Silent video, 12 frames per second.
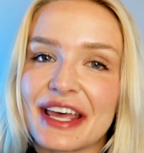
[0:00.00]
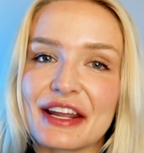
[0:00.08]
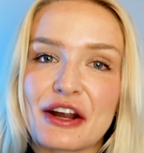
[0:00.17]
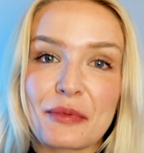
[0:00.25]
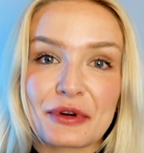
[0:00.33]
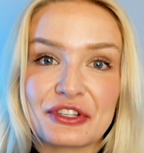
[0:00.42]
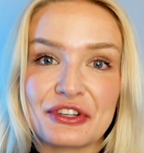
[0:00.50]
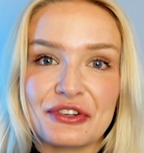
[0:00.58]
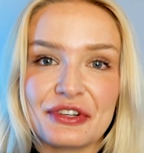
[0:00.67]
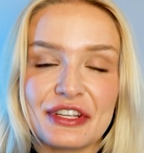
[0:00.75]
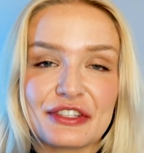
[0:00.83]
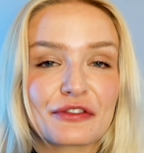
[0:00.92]
and
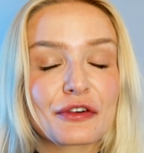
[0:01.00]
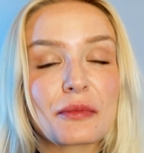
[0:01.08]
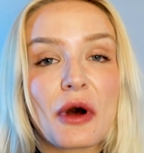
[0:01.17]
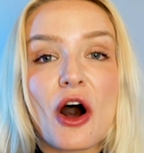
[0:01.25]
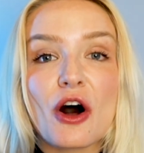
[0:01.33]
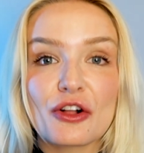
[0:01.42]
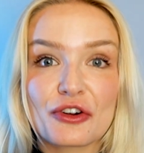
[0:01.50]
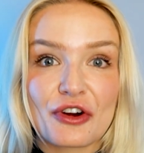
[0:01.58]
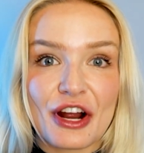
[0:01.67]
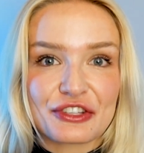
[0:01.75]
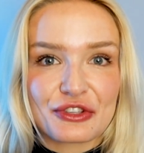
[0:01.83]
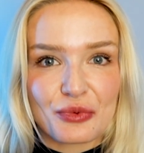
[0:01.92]
opportunities from all
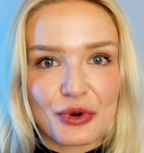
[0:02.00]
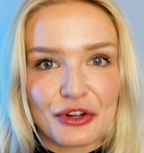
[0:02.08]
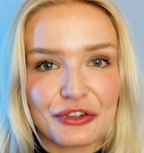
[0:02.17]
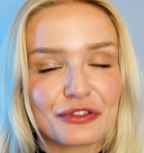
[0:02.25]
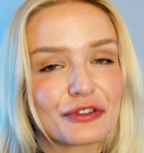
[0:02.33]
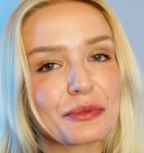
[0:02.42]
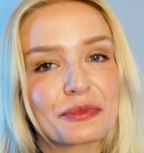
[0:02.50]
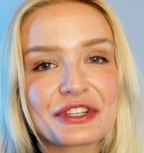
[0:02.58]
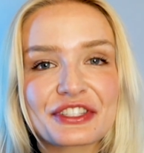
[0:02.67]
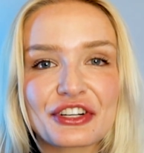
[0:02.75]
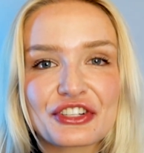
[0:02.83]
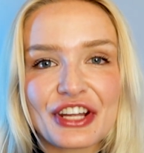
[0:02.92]
across the world, from
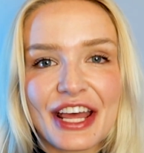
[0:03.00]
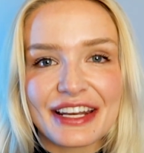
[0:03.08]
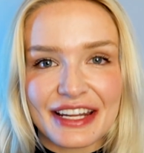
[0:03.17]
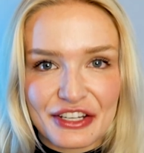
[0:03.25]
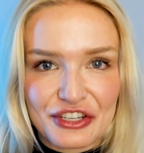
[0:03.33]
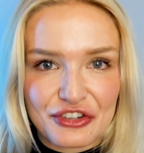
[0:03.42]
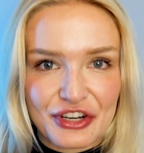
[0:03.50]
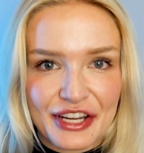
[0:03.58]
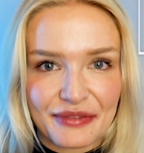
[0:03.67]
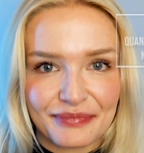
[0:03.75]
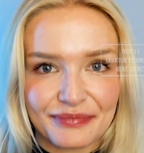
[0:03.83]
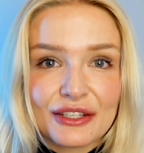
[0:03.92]
research and industry.